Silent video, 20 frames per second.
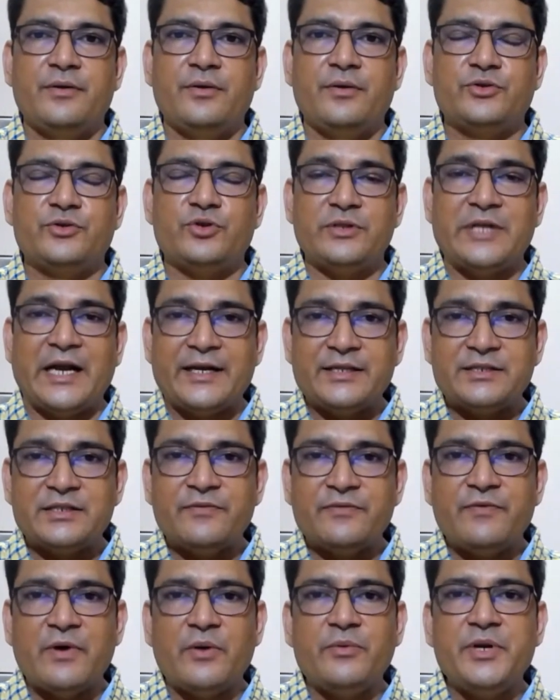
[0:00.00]
So that is
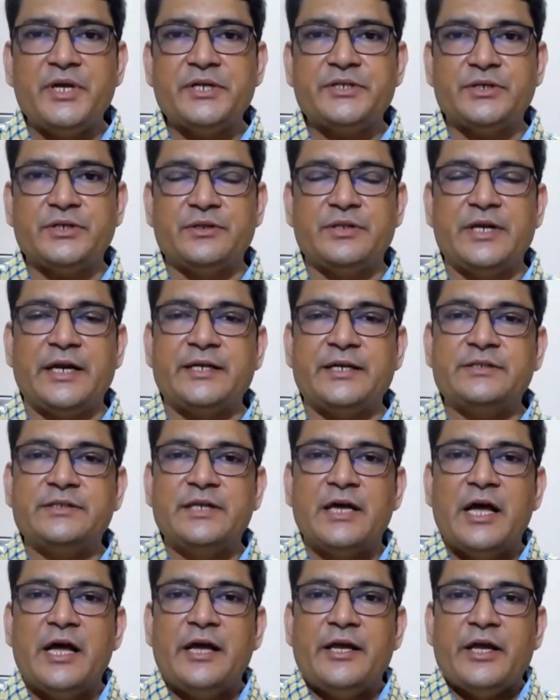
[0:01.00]
the foundation. That
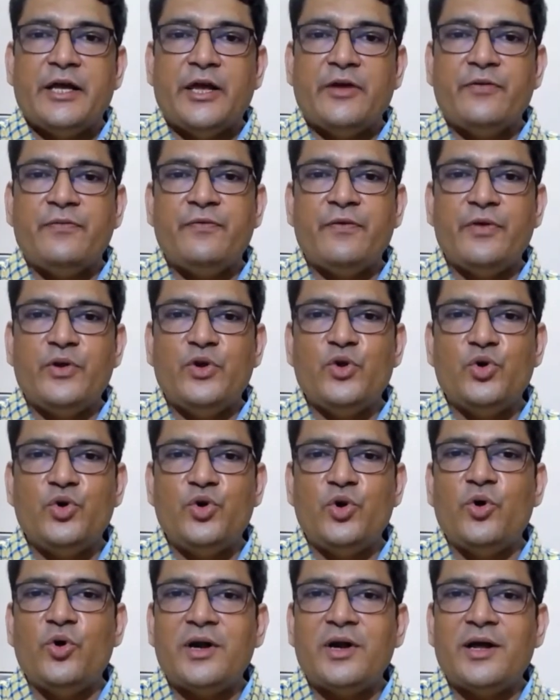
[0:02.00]
is, if you
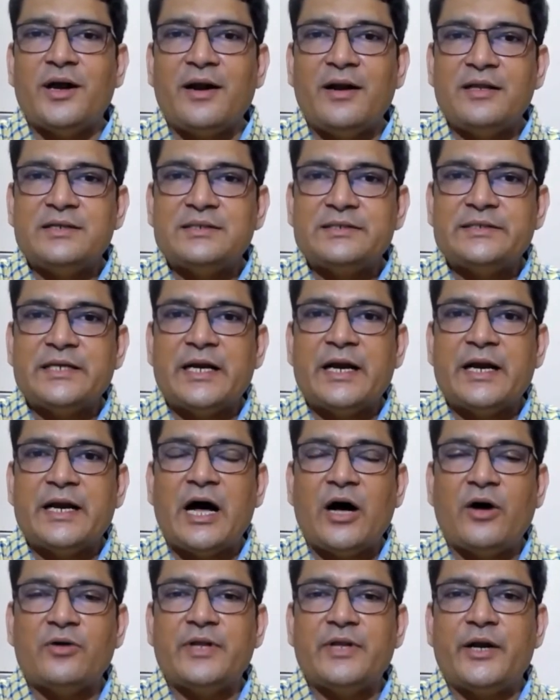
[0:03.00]
don't understand
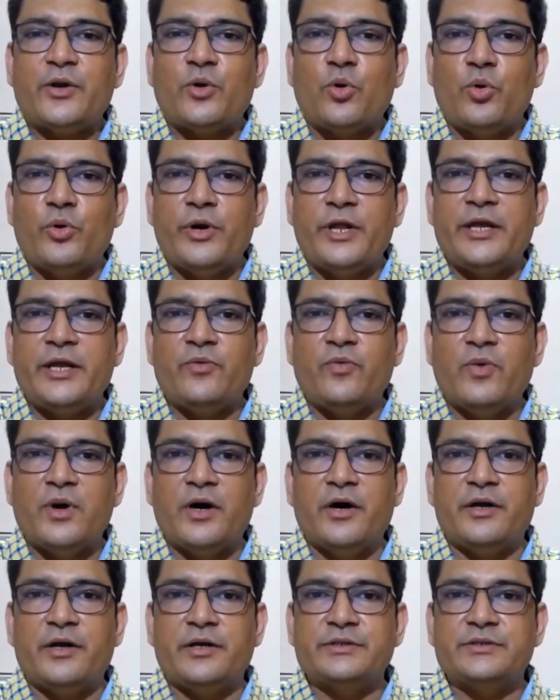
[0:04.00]
how that coding
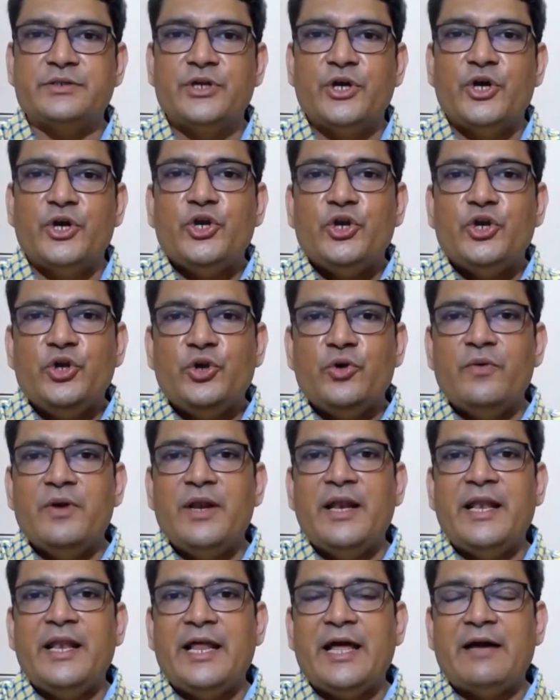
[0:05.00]
works, you
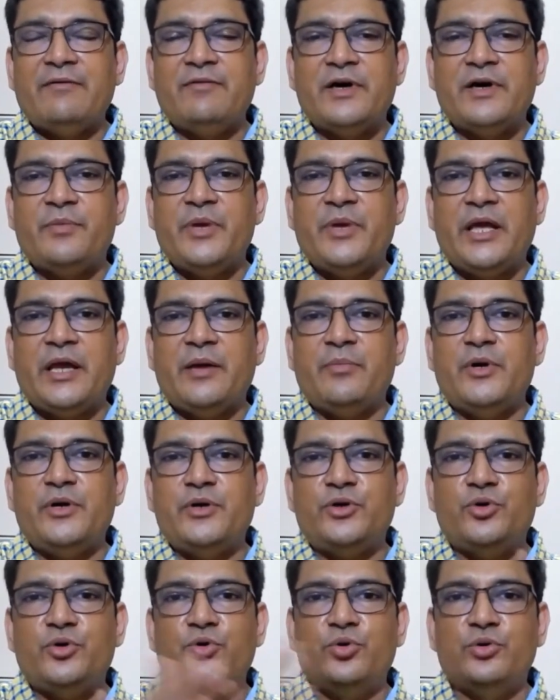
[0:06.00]
will never be
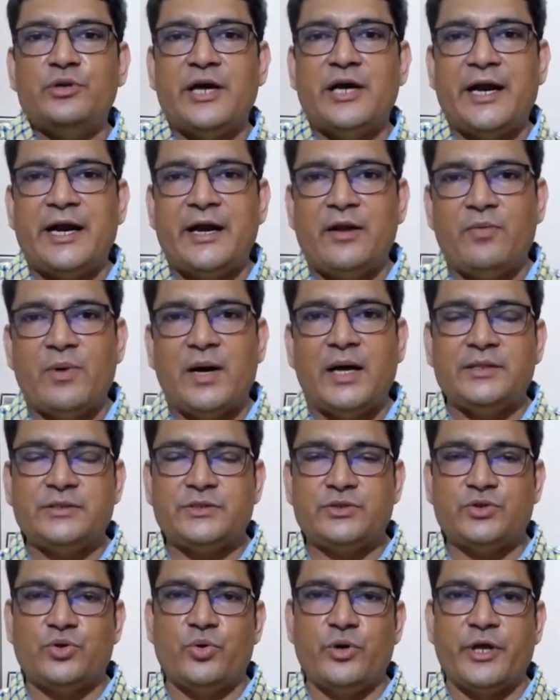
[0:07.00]
able to do the
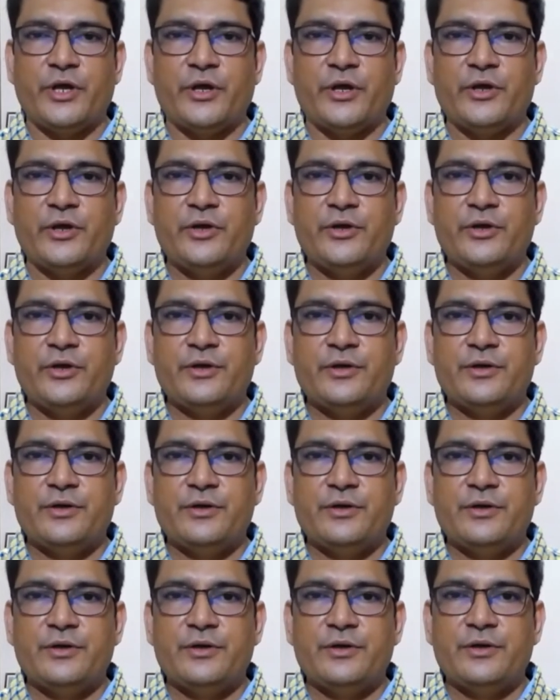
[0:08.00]
advanced coding,
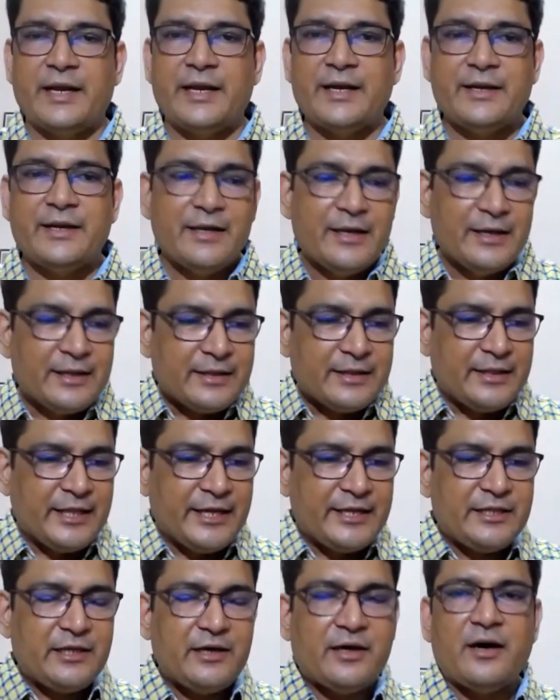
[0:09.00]
correct?
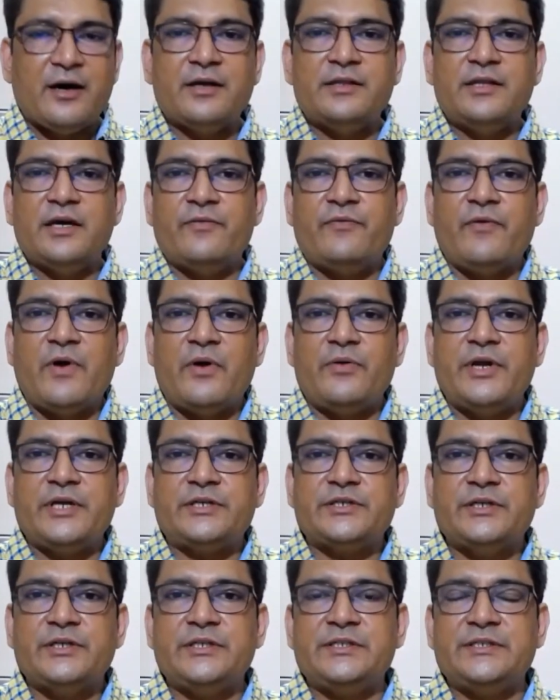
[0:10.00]
Then the other
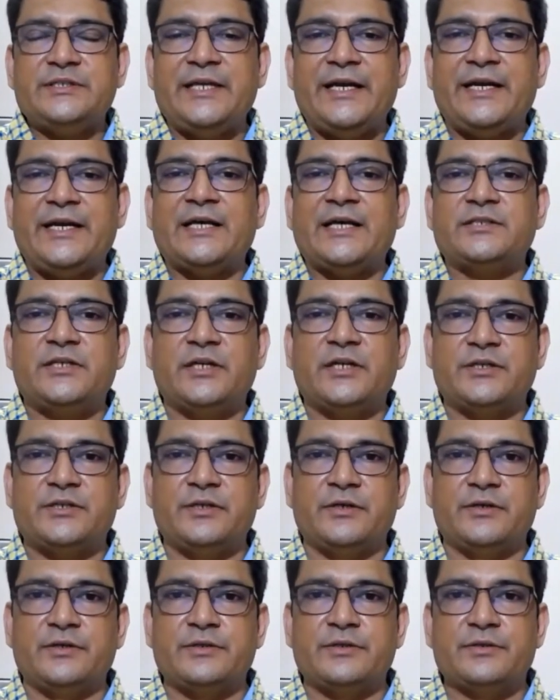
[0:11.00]
foundation is data
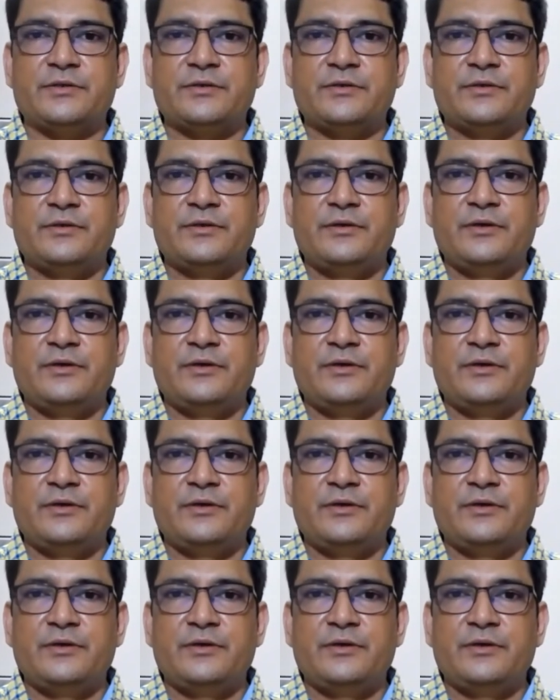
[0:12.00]
structures.